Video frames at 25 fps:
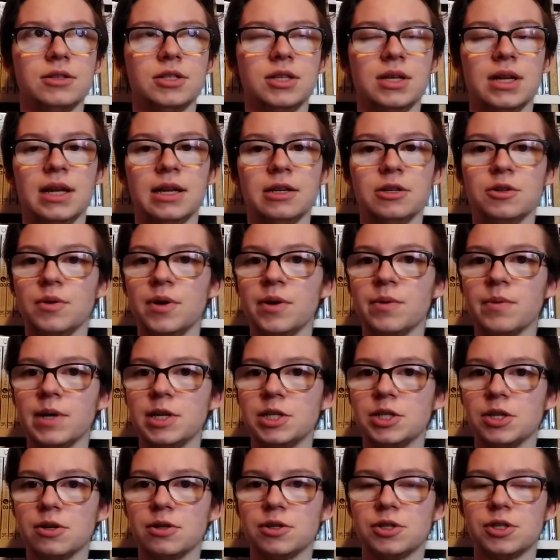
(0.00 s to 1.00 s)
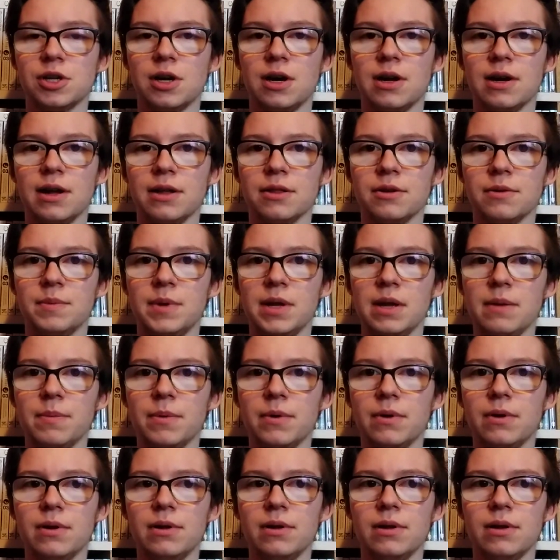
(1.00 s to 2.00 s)
In doing research on other
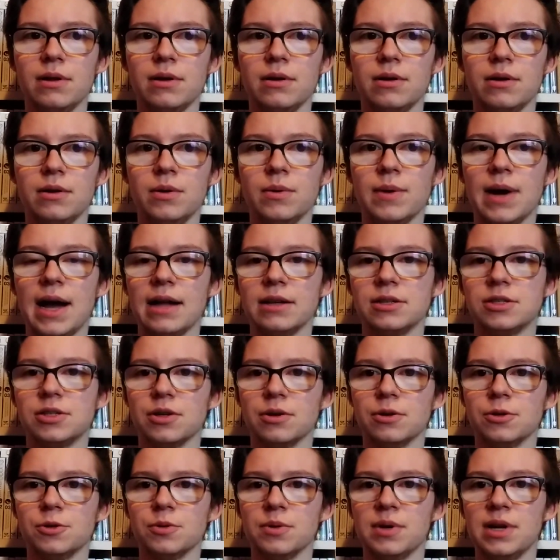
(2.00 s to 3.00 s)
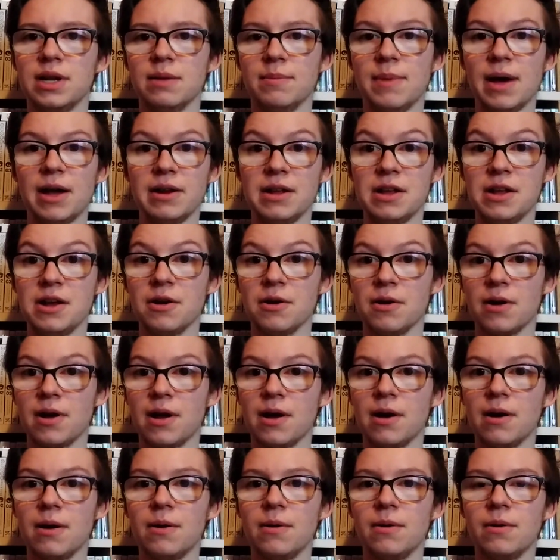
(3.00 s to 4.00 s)
people who had surgery about a year
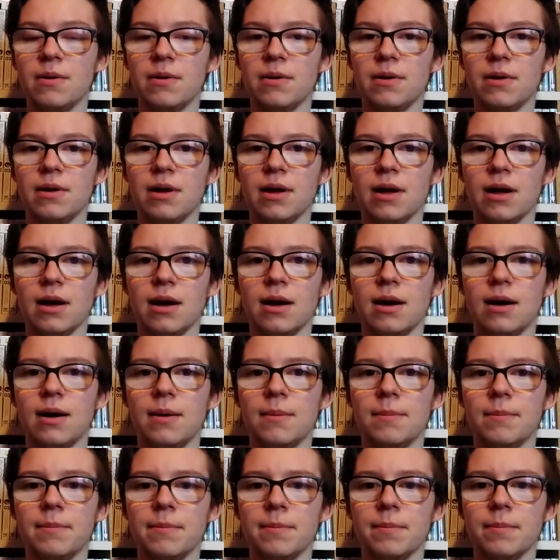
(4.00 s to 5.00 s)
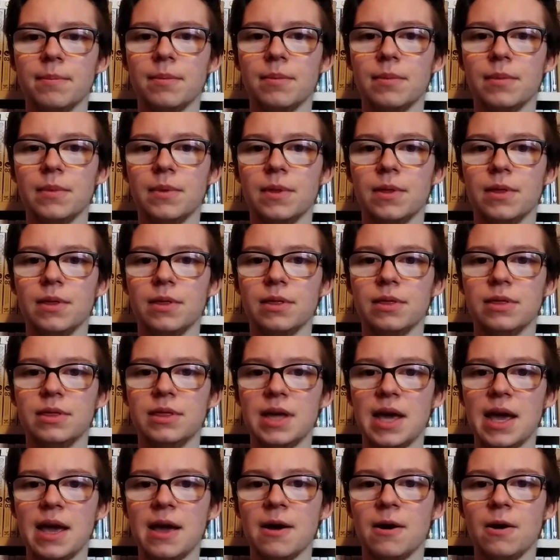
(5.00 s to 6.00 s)
ago, some
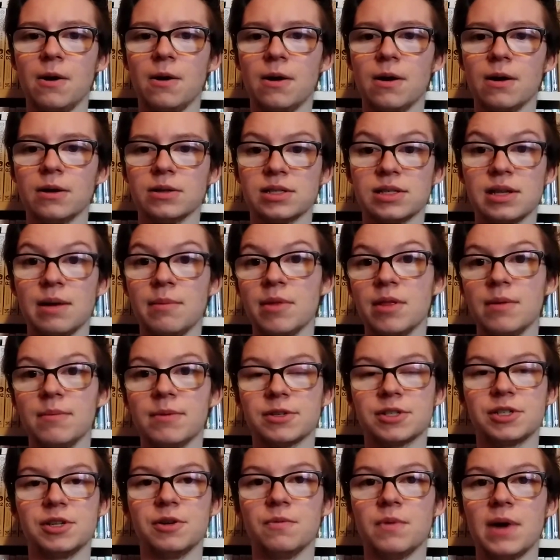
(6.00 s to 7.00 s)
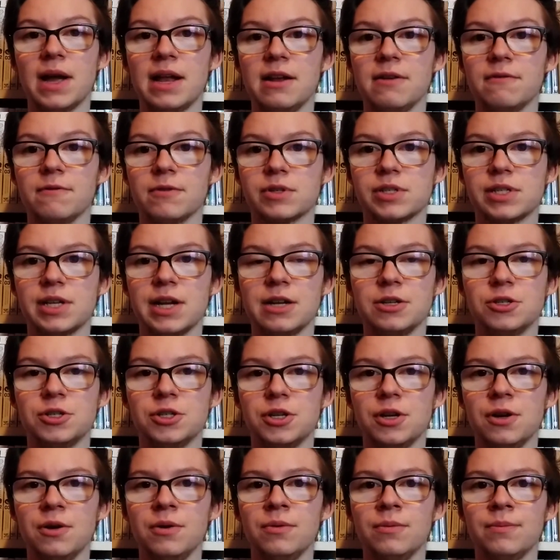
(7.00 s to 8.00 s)
of them are still waiting for stage
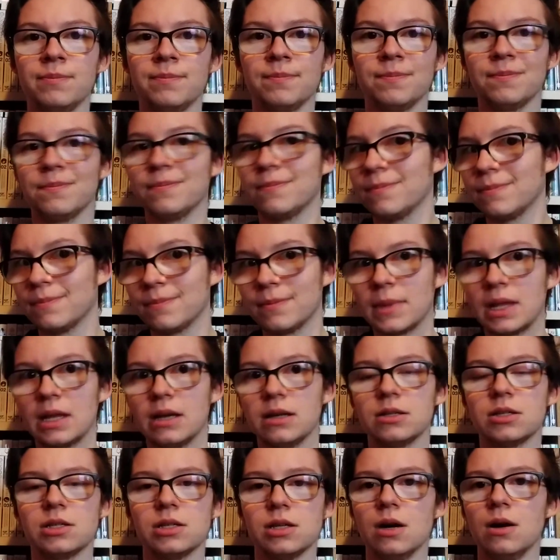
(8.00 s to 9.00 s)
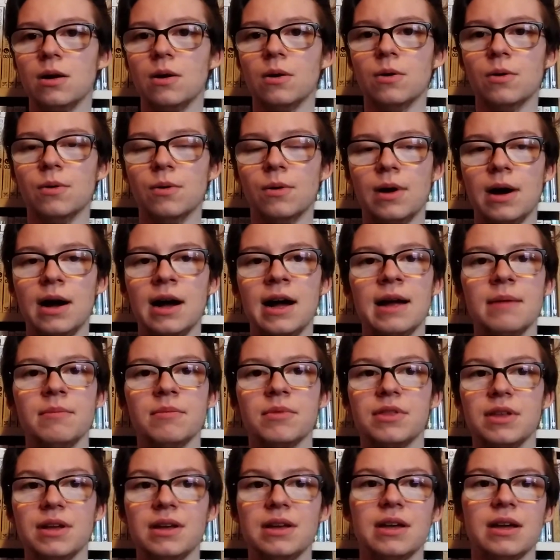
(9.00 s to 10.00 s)
2. So I'm
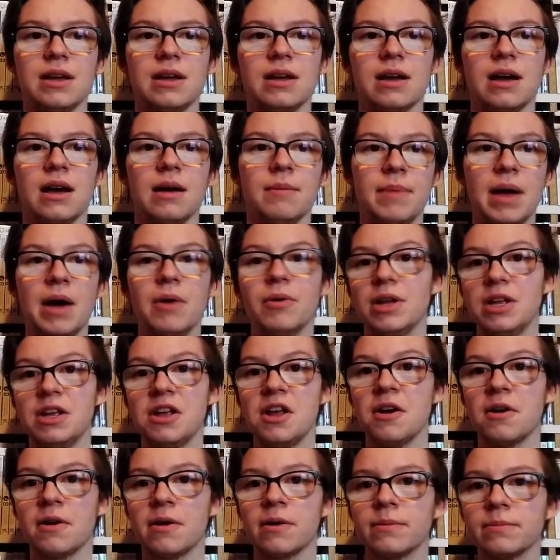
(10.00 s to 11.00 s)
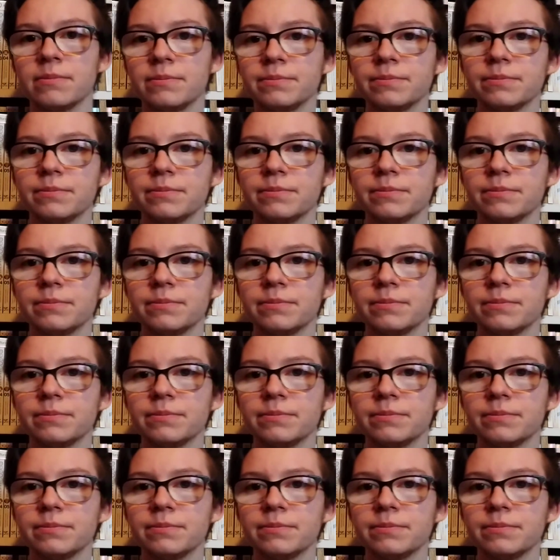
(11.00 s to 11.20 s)
thinking about a year.